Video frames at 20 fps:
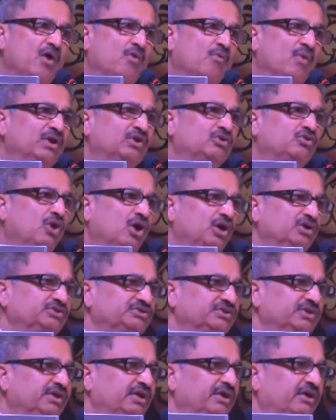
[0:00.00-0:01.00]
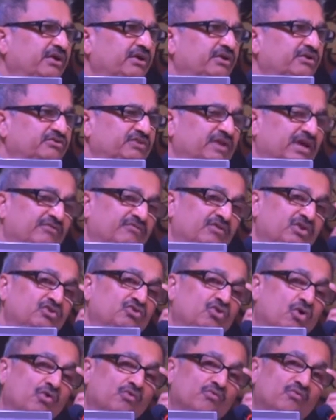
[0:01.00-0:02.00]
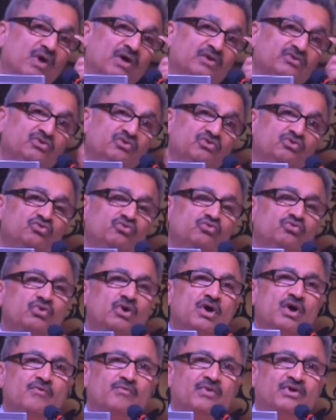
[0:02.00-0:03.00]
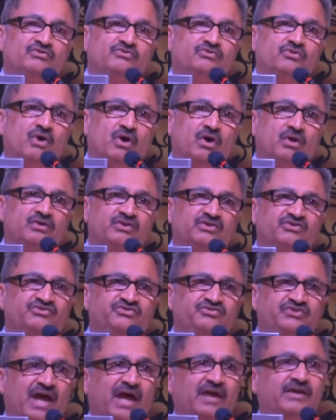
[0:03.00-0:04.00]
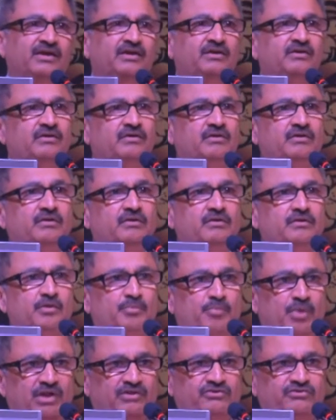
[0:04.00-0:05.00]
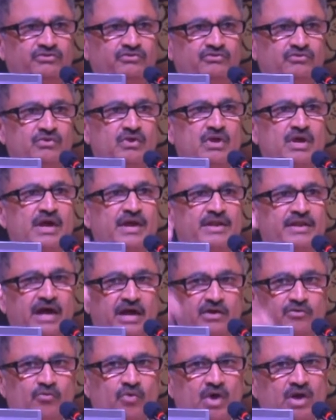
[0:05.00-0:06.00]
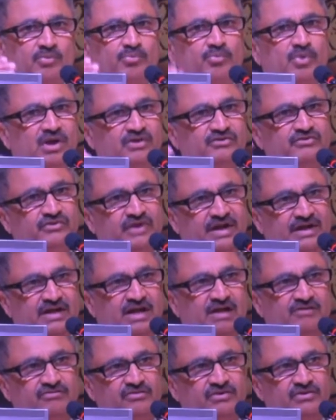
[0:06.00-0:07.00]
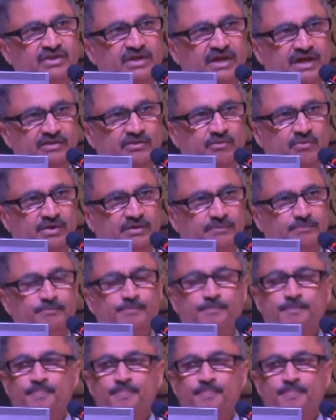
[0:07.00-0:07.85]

One caution here is that we don't want to do what's called stacking the pulses, not one pulse right after the other one.